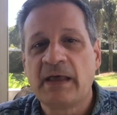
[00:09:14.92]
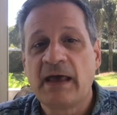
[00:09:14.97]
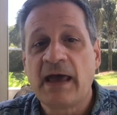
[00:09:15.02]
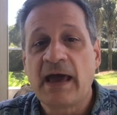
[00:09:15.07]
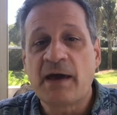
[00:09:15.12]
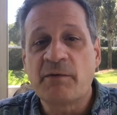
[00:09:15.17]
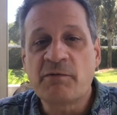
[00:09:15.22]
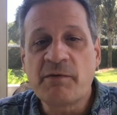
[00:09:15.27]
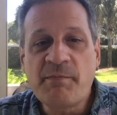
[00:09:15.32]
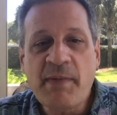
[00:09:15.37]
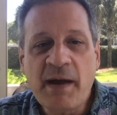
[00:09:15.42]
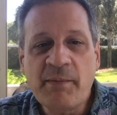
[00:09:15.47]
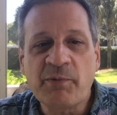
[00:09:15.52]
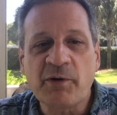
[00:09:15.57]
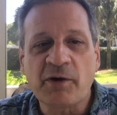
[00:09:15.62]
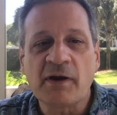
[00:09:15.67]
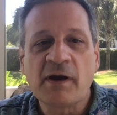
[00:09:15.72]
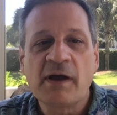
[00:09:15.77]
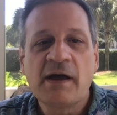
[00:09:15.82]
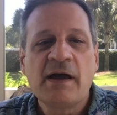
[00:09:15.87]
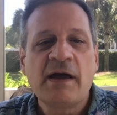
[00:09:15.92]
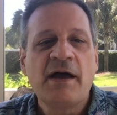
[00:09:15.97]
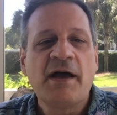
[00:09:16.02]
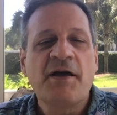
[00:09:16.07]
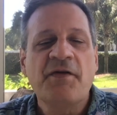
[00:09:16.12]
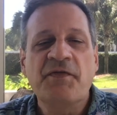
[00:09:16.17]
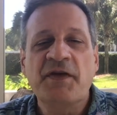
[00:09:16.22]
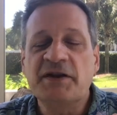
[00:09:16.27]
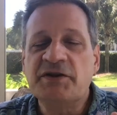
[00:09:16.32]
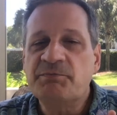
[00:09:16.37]
And remember
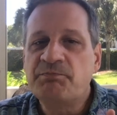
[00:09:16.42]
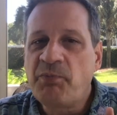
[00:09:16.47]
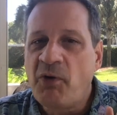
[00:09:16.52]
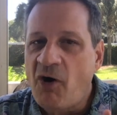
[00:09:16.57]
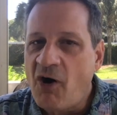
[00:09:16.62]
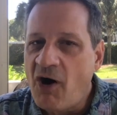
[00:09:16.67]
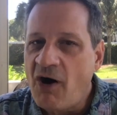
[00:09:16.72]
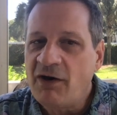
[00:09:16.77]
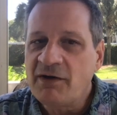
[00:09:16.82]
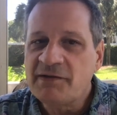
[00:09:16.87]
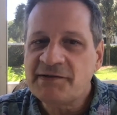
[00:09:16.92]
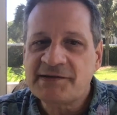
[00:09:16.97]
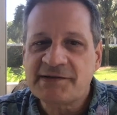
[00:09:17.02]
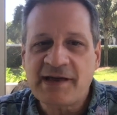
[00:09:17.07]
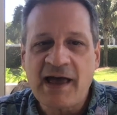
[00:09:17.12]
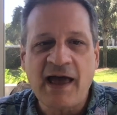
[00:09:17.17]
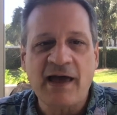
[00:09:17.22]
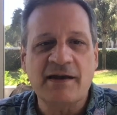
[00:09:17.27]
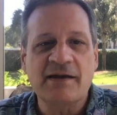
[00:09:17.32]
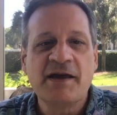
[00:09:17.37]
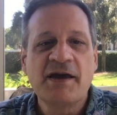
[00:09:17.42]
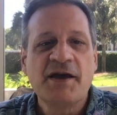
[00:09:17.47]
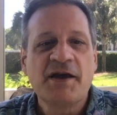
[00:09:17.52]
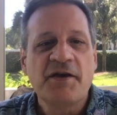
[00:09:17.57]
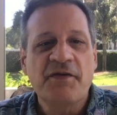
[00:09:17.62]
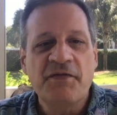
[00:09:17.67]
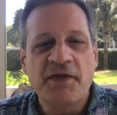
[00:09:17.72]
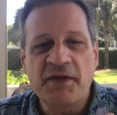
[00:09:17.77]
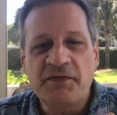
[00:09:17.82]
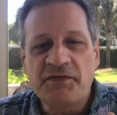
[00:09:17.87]
that Paul said
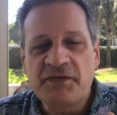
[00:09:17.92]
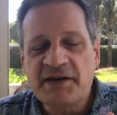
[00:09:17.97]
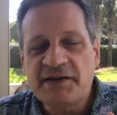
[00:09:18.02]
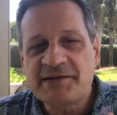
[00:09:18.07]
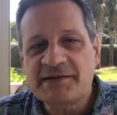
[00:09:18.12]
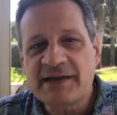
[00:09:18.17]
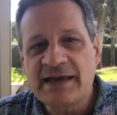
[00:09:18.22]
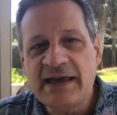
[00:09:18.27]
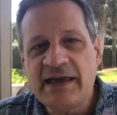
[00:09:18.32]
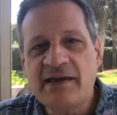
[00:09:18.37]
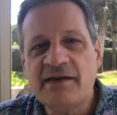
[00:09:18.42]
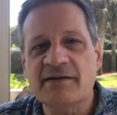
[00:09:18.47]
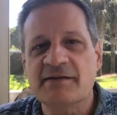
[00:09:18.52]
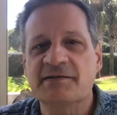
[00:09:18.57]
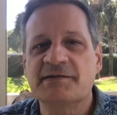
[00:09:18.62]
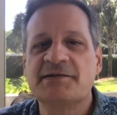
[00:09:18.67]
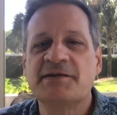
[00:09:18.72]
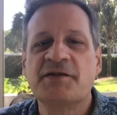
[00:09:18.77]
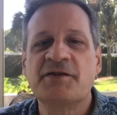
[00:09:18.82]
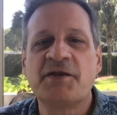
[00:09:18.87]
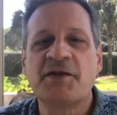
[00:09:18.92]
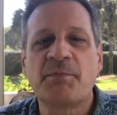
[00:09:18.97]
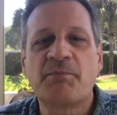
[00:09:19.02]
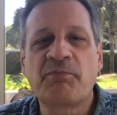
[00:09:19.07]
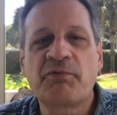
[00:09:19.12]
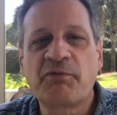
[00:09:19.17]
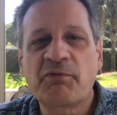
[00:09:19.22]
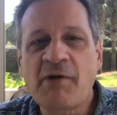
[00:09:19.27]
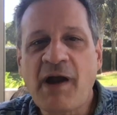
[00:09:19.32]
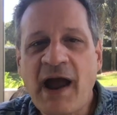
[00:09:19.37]
that this is the
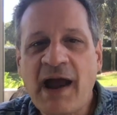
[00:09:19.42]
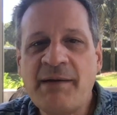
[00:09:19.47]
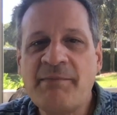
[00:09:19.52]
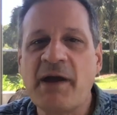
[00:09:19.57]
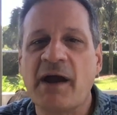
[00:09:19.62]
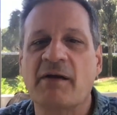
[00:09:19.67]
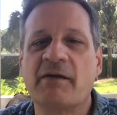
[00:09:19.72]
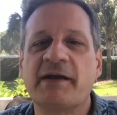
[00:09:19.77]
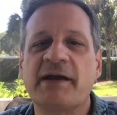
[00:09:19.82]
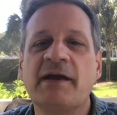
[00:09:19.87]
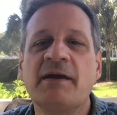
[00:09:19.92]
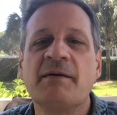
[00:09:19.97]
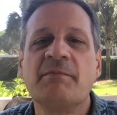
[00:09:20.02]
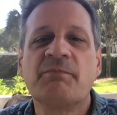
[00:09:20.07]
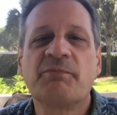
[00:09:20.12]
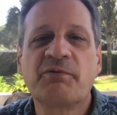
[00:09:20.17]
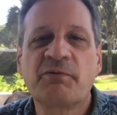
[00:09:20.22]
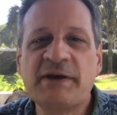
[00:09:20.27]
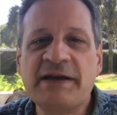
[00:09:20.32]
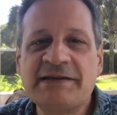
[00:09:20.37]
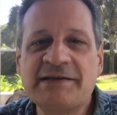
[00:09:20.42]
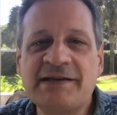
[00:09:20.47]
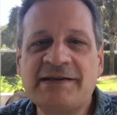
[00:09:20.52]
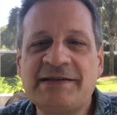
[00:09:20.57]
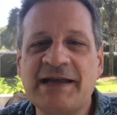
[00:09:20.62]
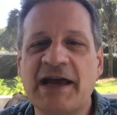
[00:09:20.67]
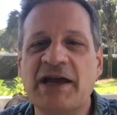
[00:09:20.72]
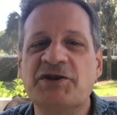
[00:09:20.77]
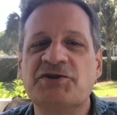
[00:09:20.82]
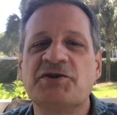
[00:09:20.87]
primary
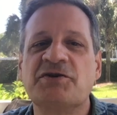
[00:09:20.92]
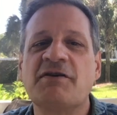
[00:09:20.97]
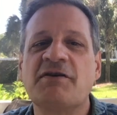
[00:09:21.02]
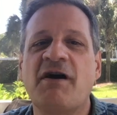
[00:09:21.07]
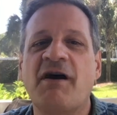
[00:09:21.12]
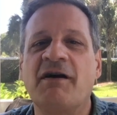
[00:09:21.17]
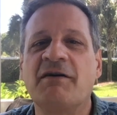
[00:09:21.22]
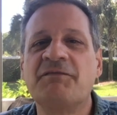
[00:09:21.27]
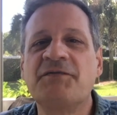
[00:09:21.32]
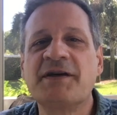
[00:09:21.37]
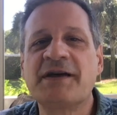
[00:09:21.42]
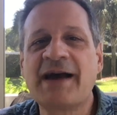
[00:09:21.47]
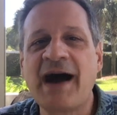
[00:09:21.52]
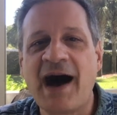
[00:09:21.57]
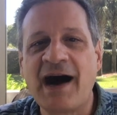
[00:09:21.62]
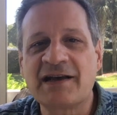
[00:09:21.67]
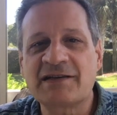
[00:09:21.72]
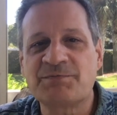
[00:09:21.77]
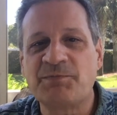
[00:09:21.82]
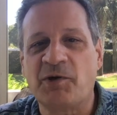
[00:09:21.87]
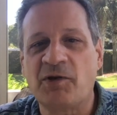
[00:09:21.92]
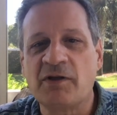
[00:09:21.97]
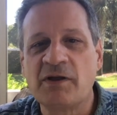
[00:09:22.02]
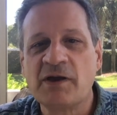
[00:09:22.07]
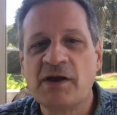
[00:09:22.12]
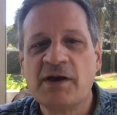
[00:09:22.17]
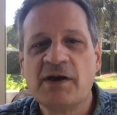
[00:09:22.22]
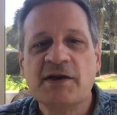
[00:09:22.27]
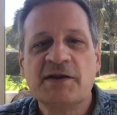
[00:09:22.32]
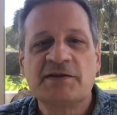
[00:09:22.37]
presentation of the gospel.
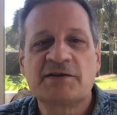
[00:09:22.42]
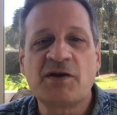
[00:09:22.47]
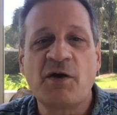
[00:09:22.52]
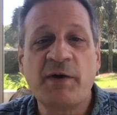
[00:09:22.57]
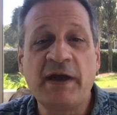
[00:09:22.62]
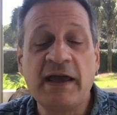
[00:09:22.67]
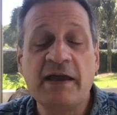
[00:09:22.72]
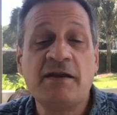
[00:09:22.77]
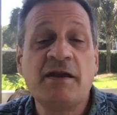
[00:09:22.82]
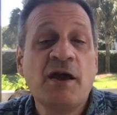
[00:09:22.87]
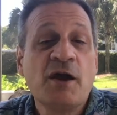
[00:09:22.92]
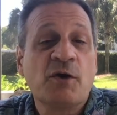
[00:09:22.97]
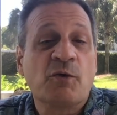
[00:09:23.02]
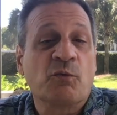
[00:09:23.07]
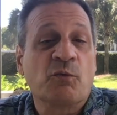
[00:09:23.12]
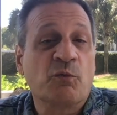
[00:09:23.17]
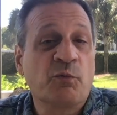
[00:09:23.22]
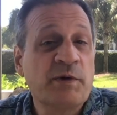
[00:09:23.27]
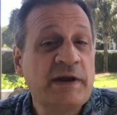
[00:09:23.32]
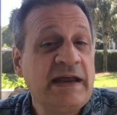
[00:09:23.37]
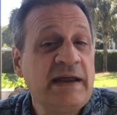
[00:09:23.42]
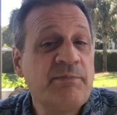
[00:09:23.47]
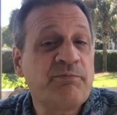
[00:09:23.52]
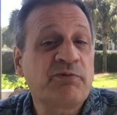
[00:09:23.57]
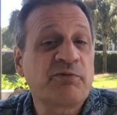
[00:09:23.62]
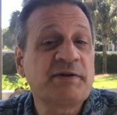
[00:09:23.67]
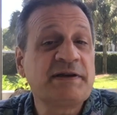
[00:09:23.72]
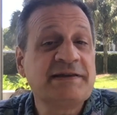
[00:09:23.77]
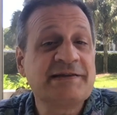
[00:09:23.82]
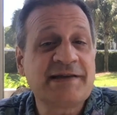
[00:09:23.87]
So in
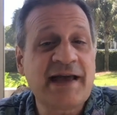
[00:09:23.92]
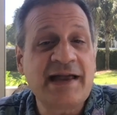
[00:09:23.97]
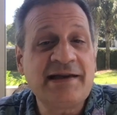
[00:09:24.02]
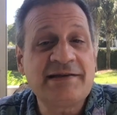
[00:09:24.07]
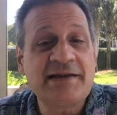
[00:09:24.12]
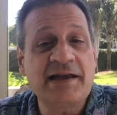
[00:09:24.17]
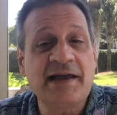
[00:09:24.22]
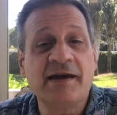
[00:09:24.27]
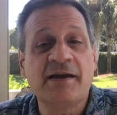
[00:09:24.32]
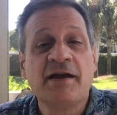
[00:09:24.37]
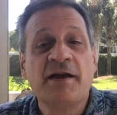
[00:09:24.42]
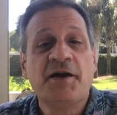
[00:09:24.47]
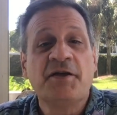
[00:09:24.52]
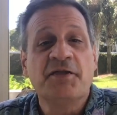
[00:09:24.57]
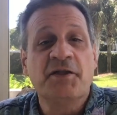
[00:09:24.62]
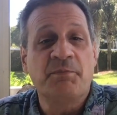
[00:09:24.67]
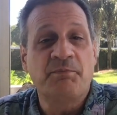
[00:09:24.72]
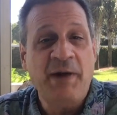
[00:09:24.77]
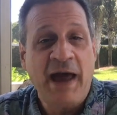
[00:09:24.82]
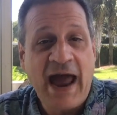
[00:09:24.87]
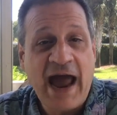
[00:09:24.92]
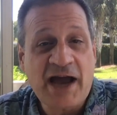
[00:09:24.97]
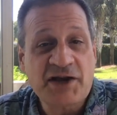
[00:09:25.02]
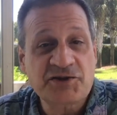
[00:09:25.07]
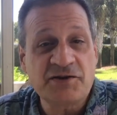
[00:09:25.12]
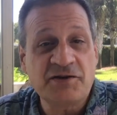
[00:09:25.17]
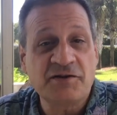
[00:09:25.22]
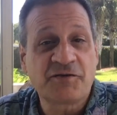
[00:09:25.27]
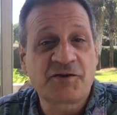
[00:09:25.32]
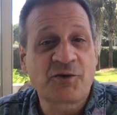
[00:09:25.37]
representing the
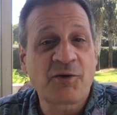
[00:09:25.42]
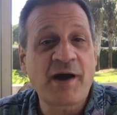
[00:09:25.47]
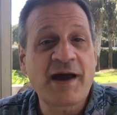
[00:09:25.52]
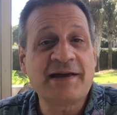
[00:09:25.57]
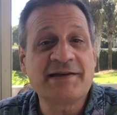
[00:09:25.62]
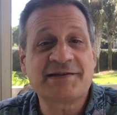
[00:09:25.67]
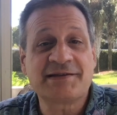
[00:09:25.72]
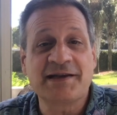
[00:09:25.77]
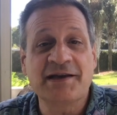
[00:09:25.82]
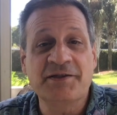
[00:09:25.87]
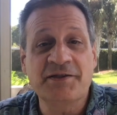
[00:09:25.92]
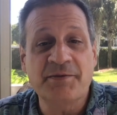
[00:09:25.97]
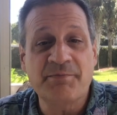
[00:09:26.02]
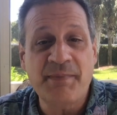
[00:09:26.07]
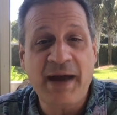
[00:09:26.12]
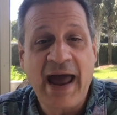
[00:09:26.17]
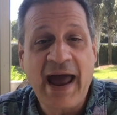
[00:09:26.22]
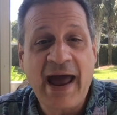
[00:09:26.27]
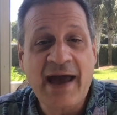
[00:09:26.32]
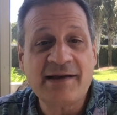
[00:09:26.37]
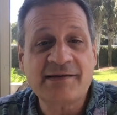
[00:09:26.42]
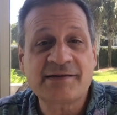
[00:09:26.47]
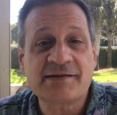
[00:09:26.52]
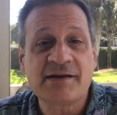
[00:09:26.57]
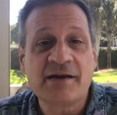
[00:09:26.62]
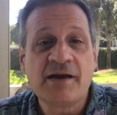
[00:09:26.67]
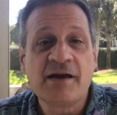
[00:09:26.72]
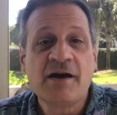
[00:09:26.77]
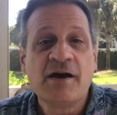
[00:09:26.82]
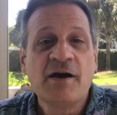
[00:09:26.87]
Passion of Christ in the Mass,
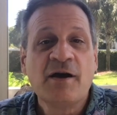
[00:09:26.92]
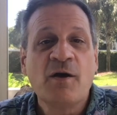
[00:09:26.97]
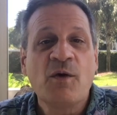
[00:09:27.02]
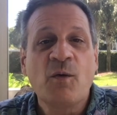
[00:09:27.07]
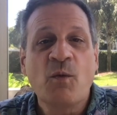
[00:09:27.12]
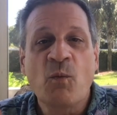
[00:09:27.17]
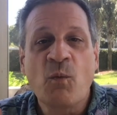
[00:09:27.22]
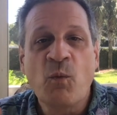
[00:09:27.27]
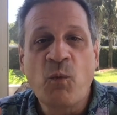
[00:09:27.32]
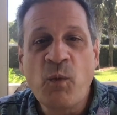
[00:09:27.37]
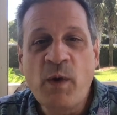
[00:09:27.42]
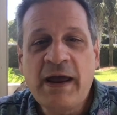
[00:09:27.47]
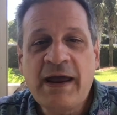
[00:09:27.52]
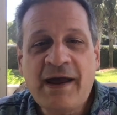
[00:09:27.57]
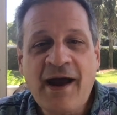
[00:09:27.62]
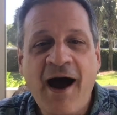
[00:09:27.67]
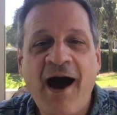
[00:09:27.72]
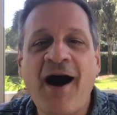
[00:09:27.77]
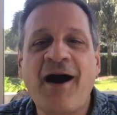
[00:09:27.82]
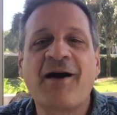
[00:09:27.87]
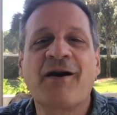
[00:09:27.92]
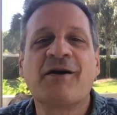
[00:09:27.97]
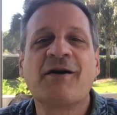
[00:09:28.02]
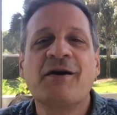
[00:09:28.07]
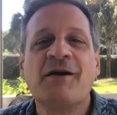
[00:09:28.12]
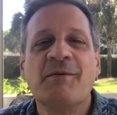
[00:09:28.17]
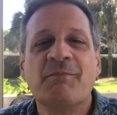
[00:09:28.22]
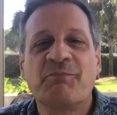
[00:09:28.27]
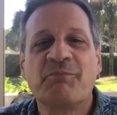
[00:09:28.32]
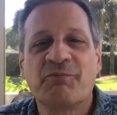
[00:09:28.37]
we
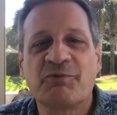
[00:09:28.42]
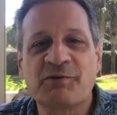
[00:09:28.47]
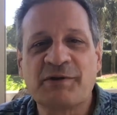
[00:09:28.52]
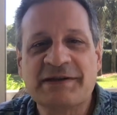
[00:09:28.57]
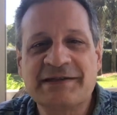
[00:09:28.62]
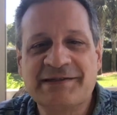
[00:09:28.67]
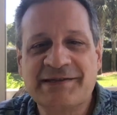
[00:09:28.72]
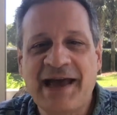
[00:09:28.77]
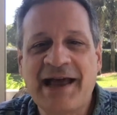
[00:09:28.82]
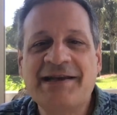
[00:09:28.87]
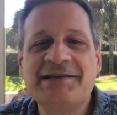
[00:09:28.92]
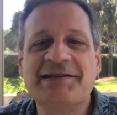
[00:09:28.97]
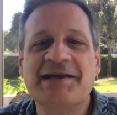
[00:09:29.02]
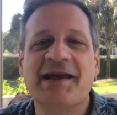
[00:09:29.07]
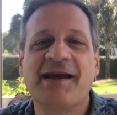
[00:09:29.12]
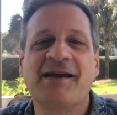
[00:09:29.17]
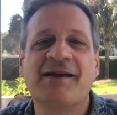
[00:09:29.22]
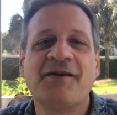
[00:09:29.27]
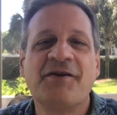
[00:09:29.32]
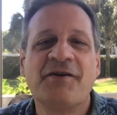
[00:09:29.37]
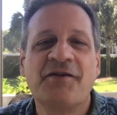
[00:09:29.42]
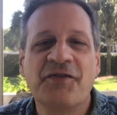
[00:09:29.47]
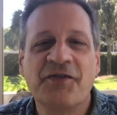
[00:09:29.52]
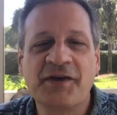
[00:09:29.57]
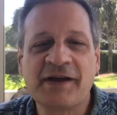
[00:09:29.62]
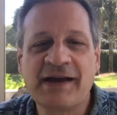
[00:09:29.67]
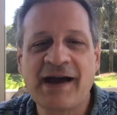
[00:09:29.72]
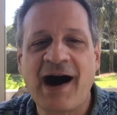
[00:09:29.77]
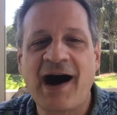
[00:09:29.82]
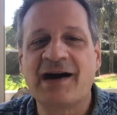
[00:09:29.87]
are presenting
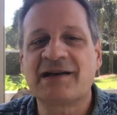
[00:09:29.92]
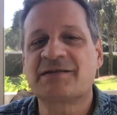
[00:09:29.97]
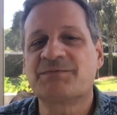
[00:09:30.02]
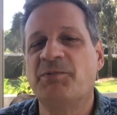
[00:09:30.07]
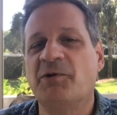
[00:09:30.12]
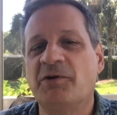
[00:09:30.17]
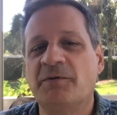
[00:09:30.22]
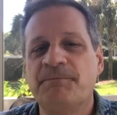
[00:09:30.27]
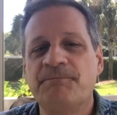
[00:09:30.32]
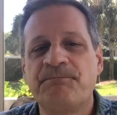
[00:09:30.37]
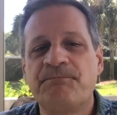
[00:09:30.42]
the gospel.